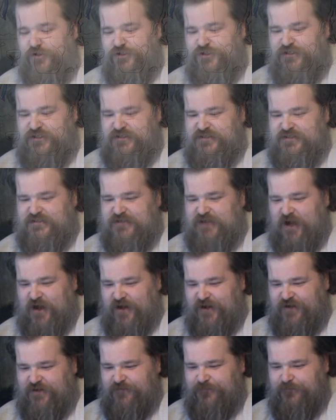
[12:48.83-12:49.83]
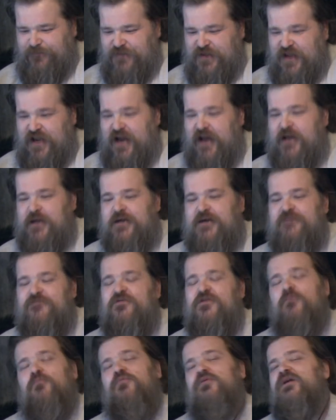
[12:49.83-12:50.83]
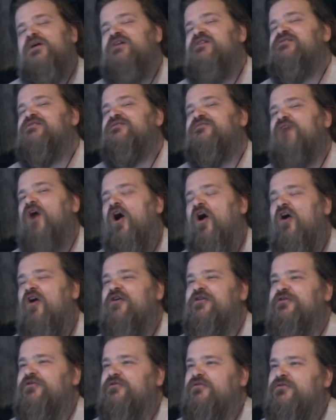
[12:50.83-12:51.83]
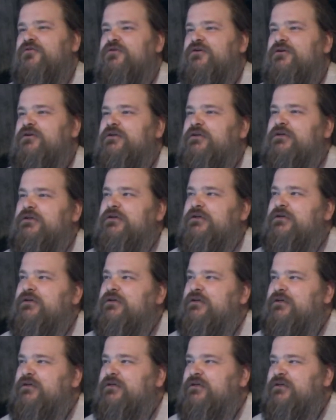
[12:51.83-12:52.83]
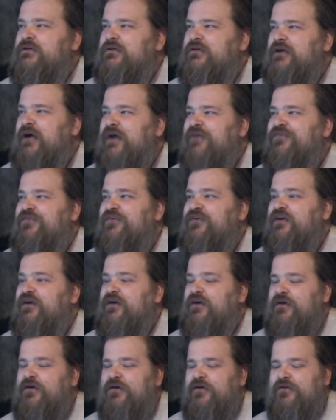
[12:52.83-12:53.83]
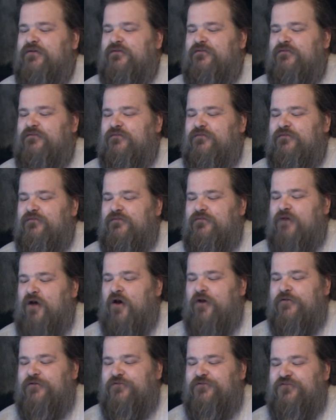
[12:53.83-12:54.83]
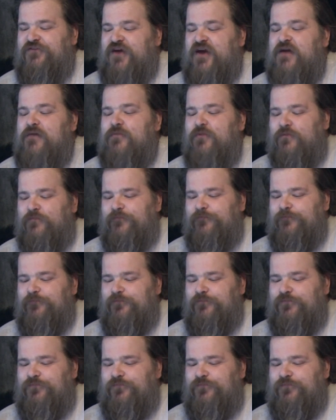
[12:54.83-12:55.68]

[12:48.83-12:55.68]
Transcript: ushered inside and given a place of honor at the honors table